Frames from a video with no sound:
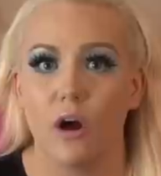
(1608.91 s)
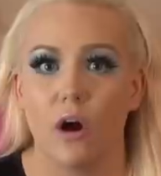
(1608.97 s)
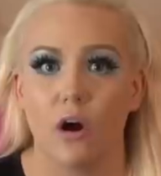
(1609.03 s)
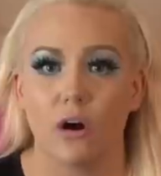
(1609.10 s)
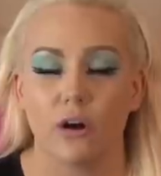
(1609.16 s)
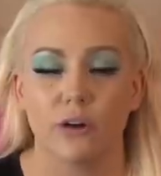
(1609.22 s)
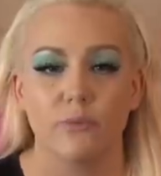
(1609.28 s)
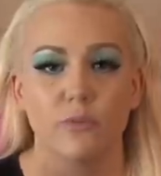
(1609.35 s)

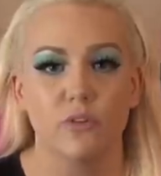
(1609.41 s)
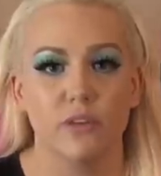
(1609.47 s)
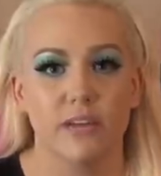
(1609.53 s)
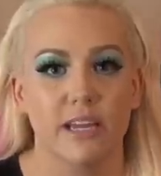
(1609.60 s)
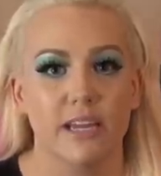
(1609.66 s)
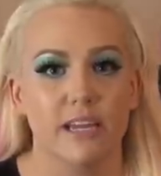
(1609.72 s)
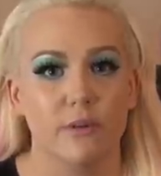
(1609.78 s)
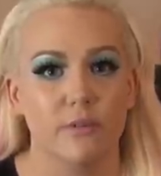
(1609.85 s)
are
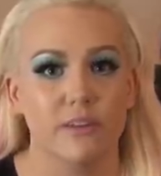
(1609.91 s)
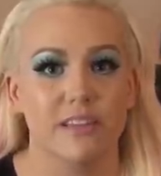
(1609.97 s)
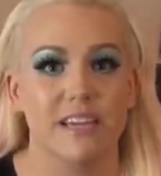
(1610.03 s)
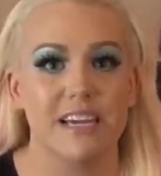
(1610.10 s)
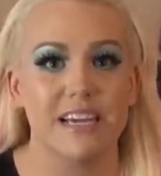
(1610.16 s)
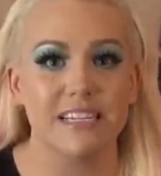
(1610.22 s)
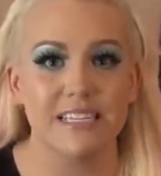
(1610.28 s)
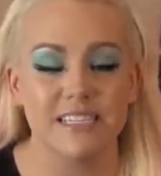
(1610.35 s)
communicating with
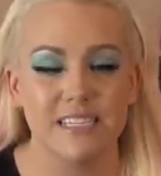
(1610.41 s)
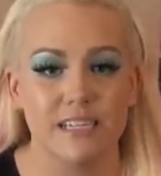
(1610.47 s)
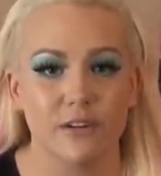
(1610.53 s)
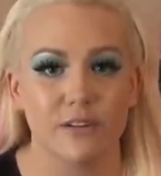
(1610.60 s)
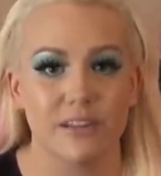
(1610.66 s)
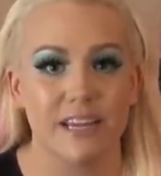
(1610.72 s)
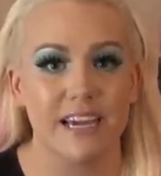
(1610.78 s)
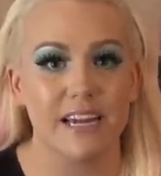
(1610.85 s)
the entity
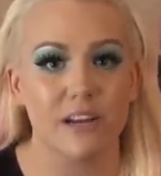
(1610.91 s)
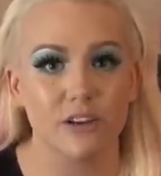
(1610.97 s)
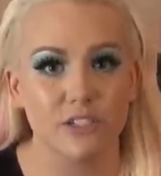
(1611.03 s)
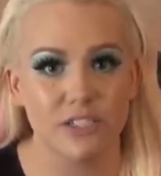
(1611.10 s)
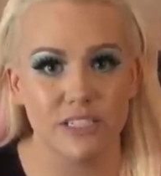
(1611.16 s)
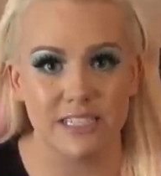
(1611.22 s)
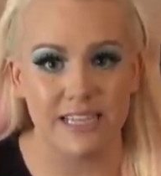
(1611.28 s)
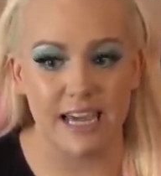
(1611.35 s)
or the
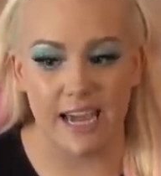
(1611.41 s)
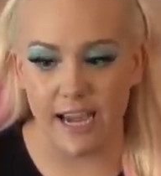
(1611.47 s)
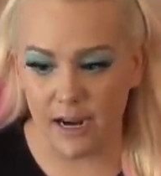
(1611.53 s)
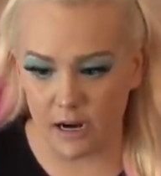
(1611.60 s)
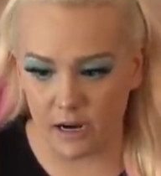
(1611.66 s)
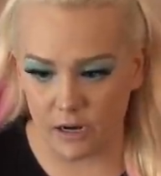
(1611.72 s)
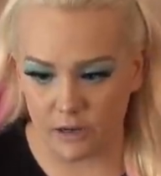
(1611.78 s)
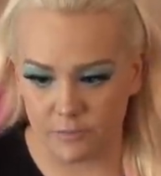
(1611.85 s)
energy in the
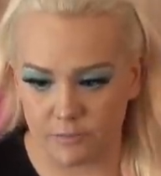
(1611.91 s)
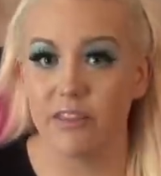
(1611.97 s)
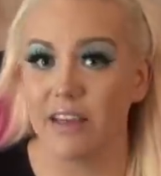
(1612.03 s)
air,